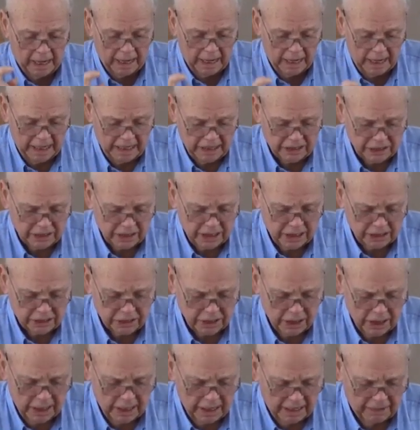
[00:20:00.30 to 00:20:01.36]
he
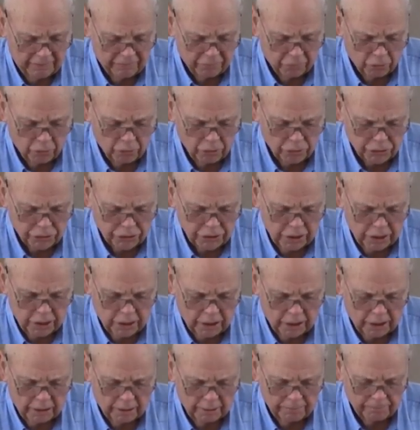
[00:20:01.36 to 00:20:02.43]
says in verse
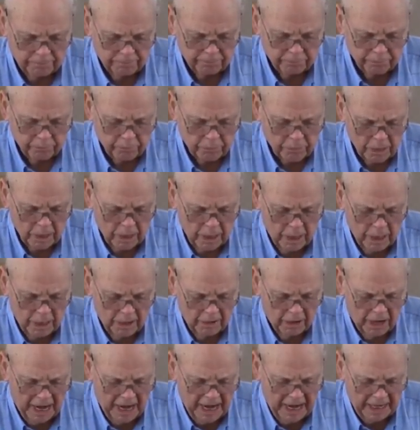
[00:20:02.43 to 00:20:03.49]
uh,
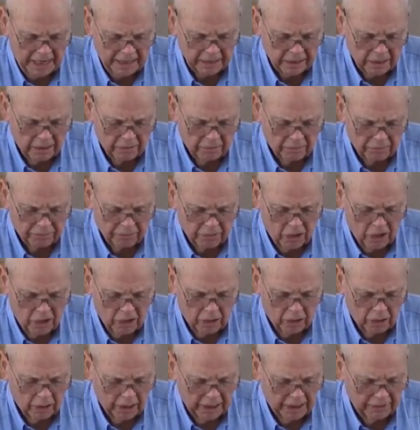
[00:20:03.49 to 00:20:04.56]
8 of
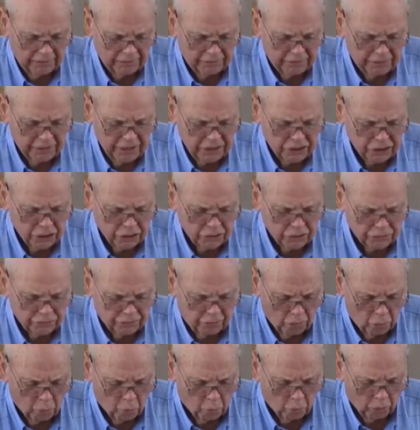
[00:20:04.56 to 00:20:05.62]
uh, Ephesians
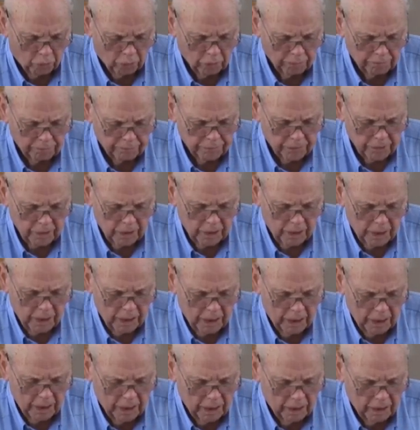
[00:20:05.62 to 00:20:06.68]
4,
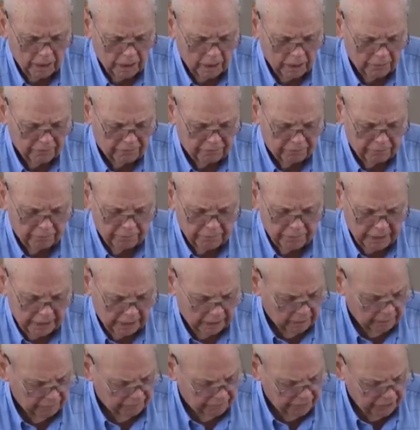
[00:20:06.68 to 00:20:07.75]
uh,
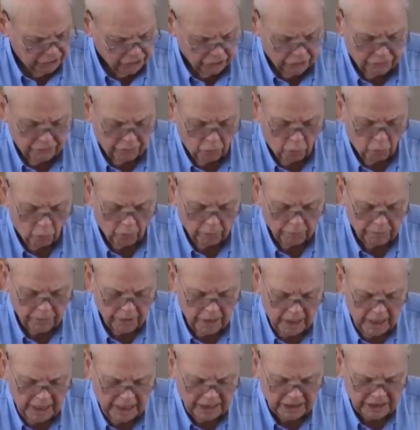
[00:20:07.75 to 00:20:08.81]
yeah, Ephesians 4,
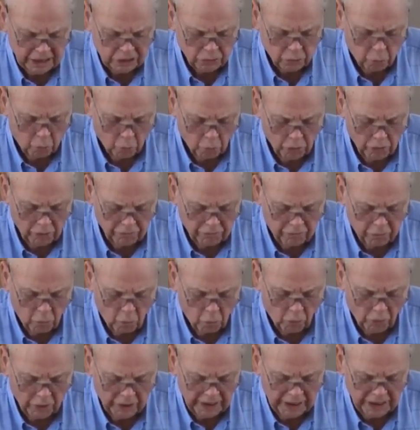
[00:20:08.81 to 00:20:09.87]
it says,
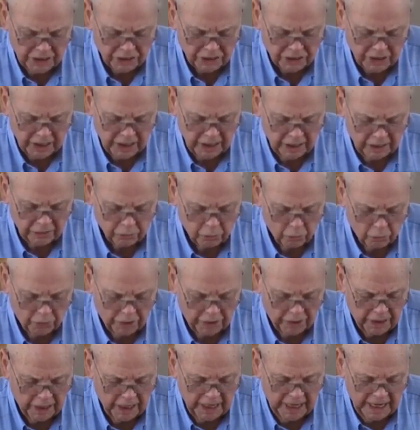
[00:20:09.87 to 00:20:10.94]
Wherefore he saith,
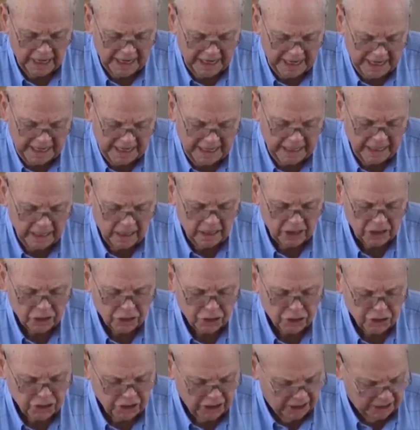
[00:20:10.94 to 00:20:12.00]
when he
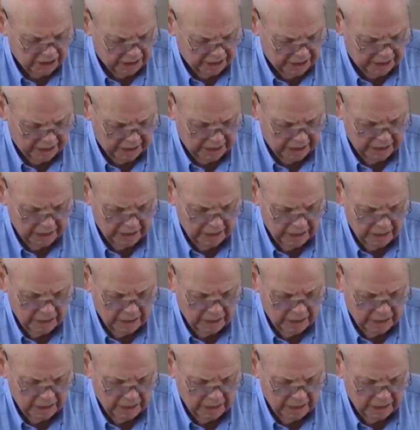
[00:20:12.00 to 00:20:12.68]
ascended